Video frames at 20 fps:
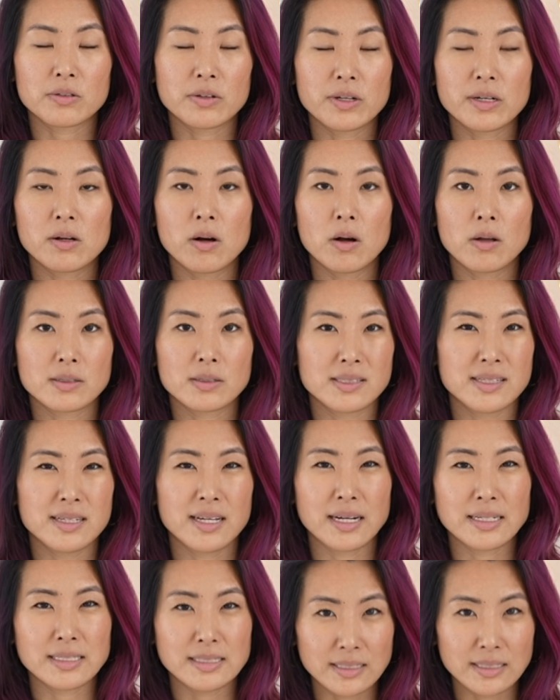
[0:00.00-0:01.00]
Greene calls the
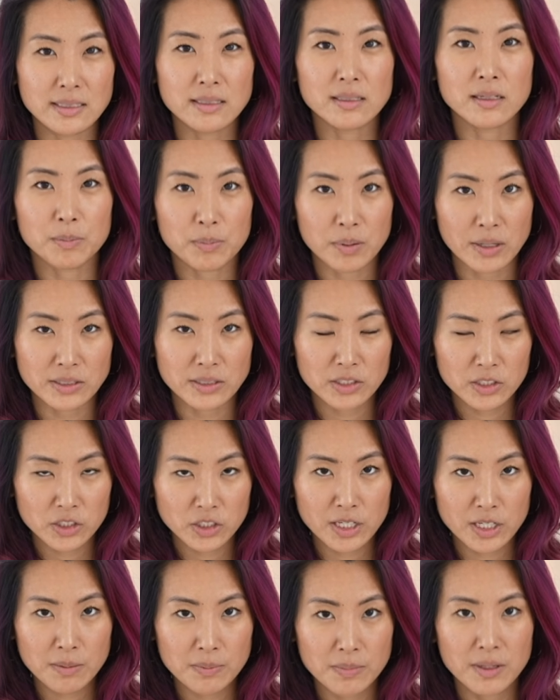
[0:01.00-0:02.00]
ideal
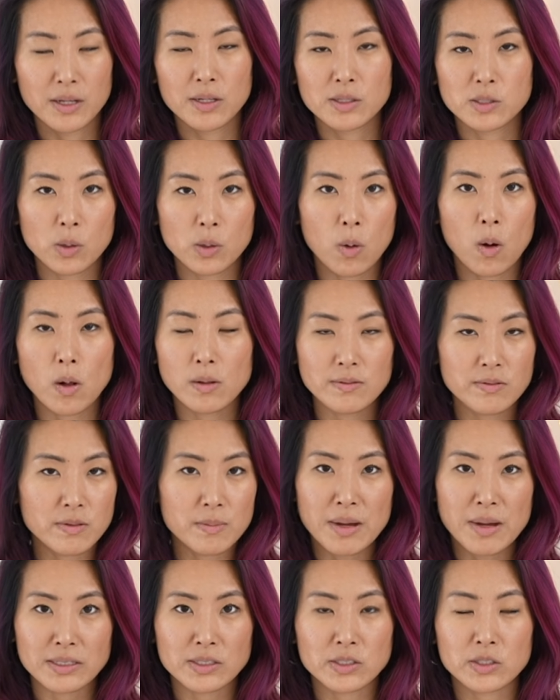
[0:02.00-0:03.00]
apprenticeship. So all of the
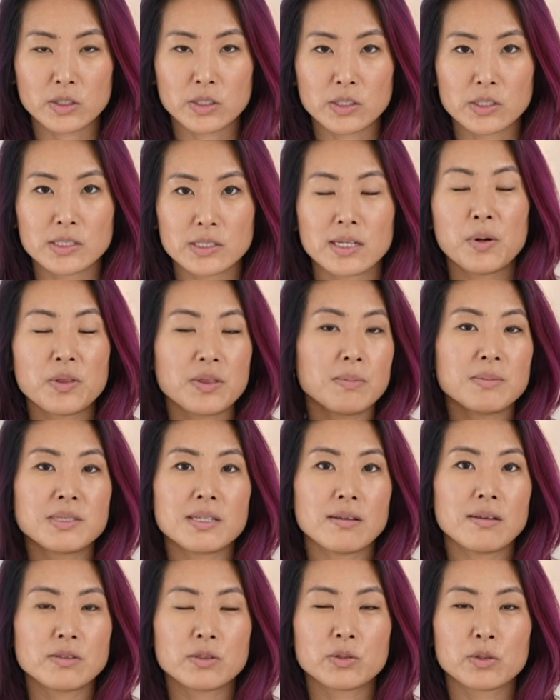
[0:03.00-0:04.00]
masters put
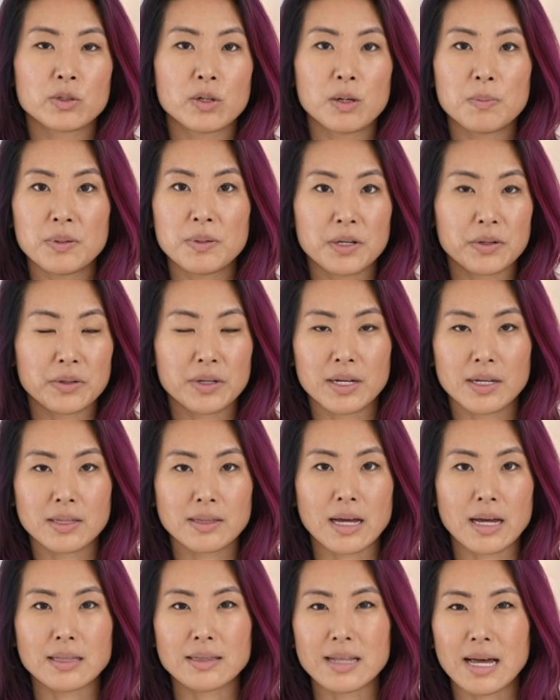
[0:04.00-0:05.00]
themselves through a period
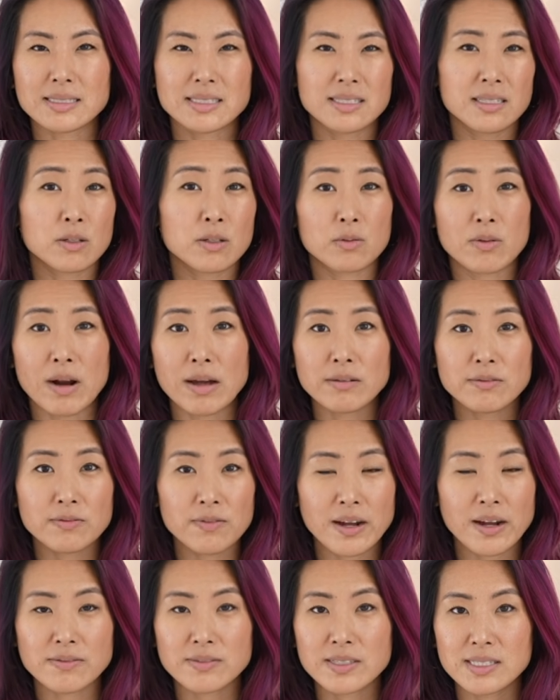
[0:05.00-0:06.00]
that lasted around
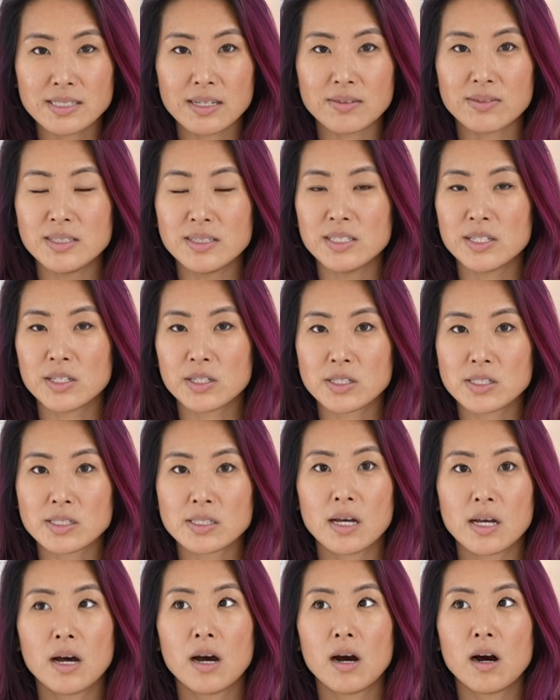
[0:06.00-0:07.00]
5 to 7 years
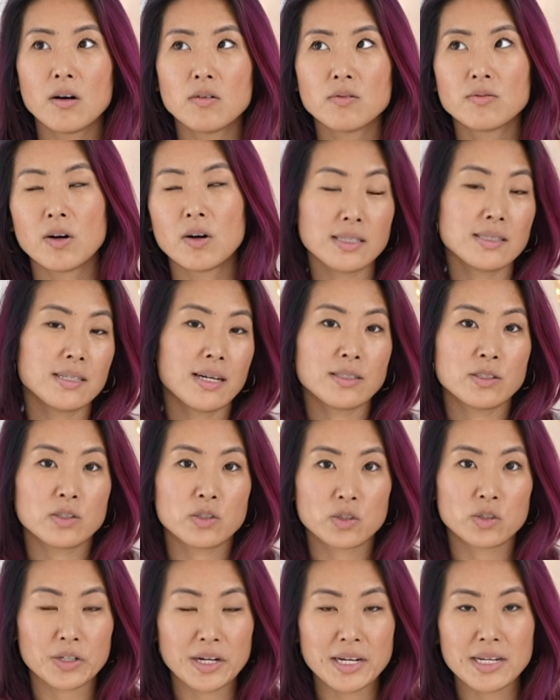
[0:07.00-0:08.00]
of intense
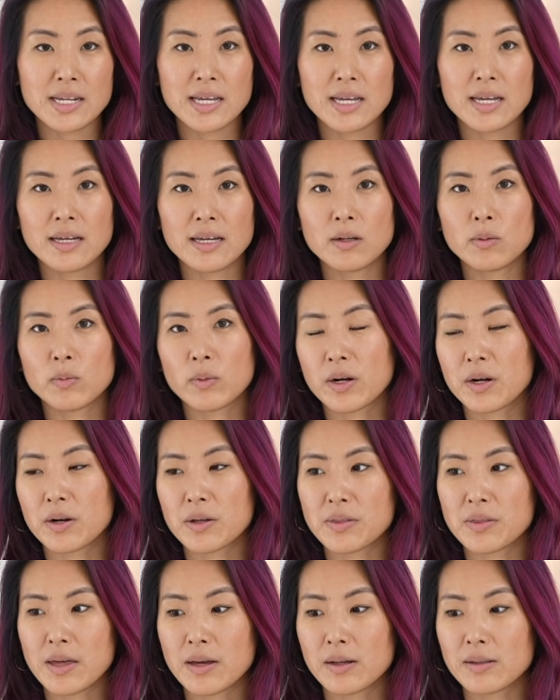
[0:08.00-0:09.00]
training, where
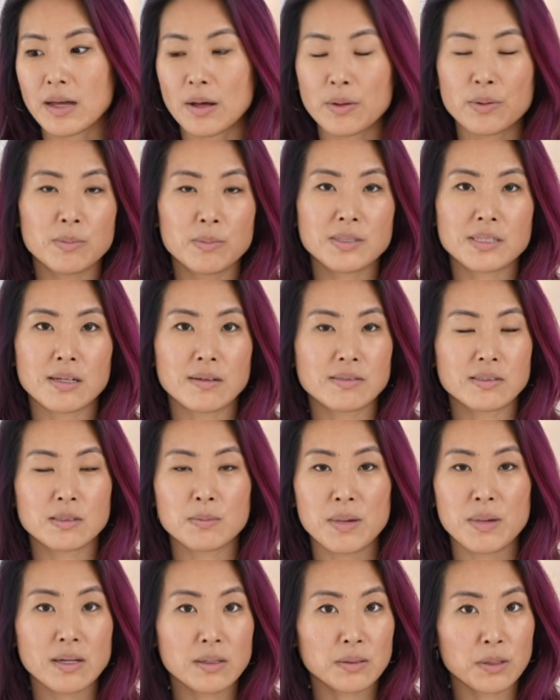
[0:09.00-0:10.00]
they allowed themselves to
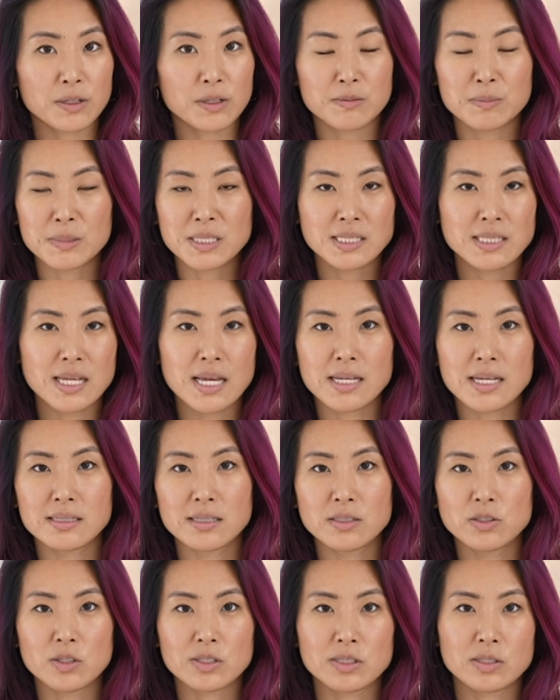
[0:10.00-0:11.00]
make a lot of mistakes
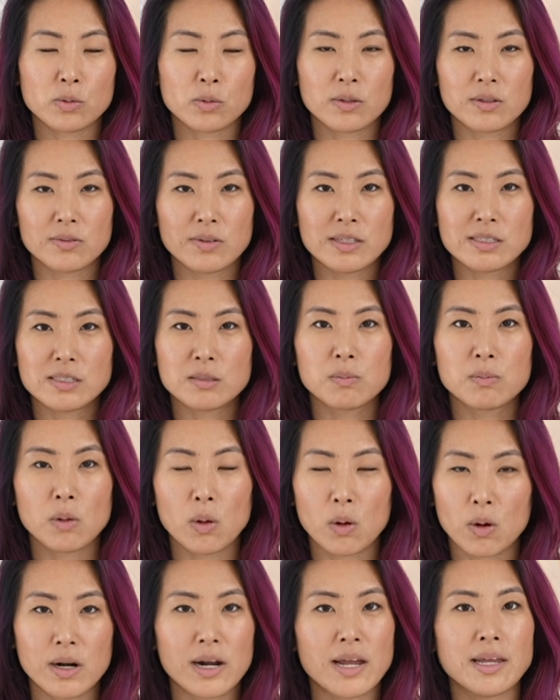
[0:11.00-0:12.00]
and just sort of
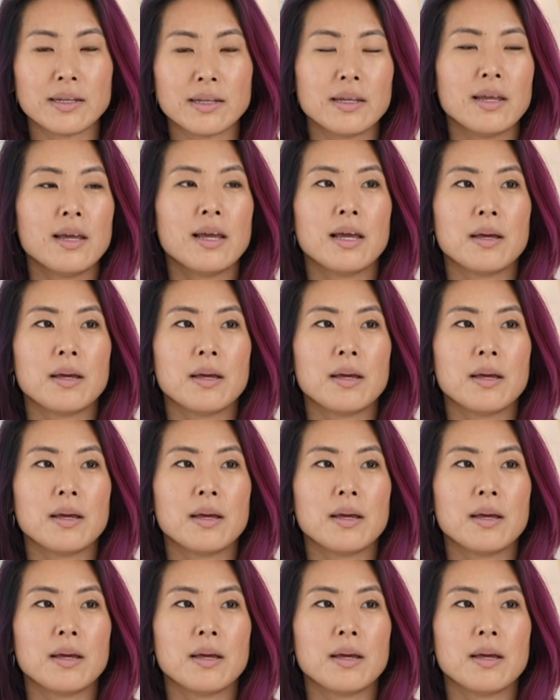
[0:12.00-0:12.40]
explore and